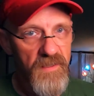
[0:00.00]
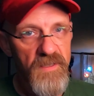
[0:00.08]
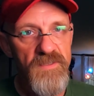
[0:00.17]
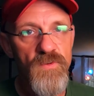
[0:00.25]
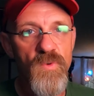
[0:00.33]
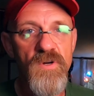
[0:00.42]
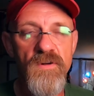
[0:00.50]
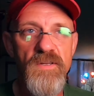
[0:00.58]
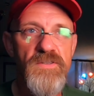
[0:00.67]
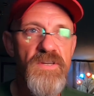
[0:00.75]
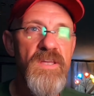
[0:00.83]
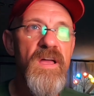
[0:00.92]
So we're going to
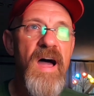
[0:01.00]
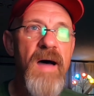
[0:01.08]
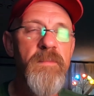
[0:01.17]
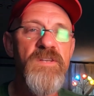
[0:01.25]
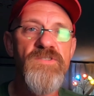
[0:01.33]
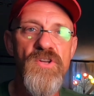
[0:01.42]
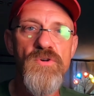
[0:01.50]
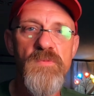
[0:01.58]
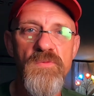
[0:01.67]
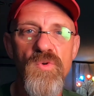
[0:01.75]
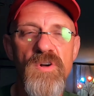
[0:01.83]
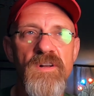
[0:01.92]
see, I'm
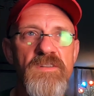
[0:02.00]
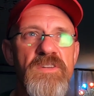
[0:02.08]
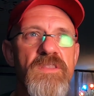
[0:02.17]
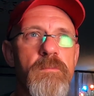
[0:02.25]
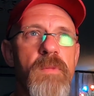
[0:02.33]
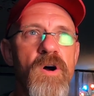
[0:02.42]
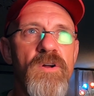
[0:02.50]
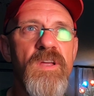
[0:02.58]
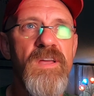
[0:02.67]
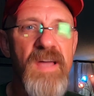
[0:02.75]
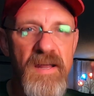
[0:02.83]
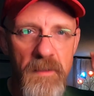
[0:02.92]
assuming we're going to see the
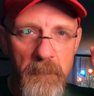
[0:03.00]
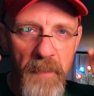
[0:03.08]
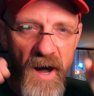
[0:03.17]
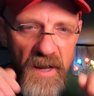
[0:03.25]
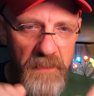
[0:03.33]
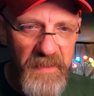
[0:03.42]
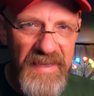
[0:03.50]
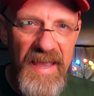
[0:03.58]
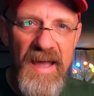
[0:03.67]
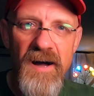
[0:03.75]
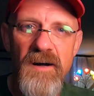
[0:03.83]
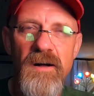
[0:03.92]
market kind of bottoming
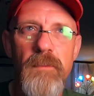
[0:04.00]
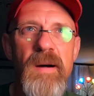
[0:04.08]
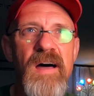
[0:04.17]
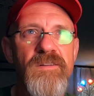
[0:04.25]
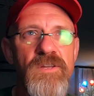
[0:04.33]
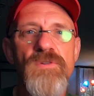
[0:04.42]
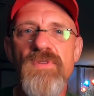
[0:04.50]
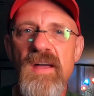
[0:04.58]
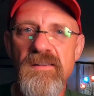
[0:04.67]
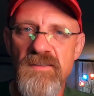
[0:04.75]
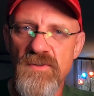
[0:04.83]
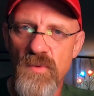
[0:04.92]
out about
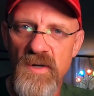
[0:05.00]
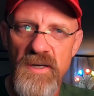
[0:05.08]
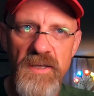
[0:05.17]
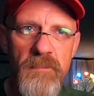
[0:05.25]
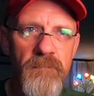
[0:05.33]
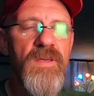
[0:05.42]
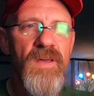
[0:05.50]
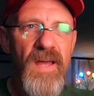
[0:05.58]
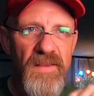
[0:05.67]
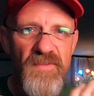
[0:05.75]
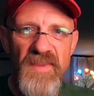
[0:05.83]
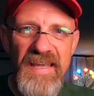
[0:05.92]
2020,
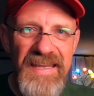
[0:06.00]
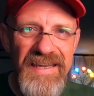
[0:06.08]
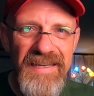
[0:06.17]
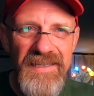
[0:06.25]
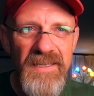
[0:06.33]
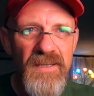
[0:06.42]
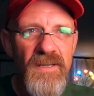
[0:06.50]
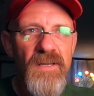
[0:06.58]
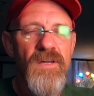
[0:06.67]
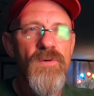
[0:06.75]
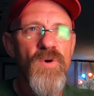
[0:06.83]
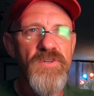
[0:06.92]
and then
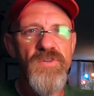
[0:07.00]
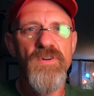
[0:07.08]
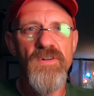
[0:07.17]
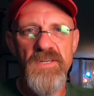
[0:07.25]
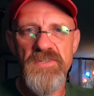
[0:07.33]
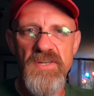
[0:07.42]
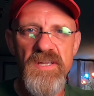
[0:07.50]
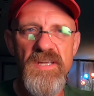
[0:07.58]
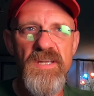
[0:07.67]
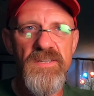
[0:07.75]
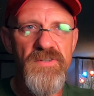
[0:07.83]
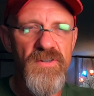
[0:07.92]
what you're going to see
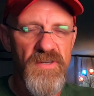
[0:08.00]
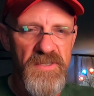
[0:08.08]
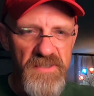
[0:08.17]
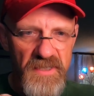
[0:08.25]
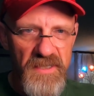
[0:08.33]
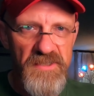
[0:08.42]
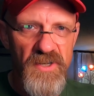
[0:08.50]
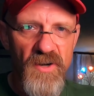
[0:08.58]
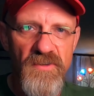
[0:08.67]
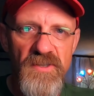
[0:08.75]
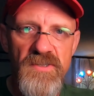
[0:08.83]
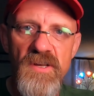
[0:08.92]
is you're going to see it
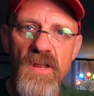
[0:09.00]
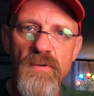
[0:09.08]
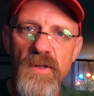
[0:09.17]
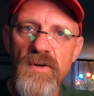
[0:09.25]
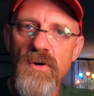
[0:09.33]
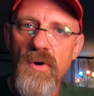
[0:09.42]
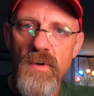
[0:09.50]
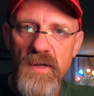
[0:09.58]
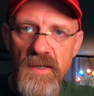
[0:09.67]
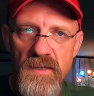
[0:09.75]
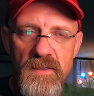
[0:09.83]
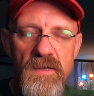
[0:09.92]
starting to slowly grow
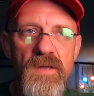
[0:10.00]
again.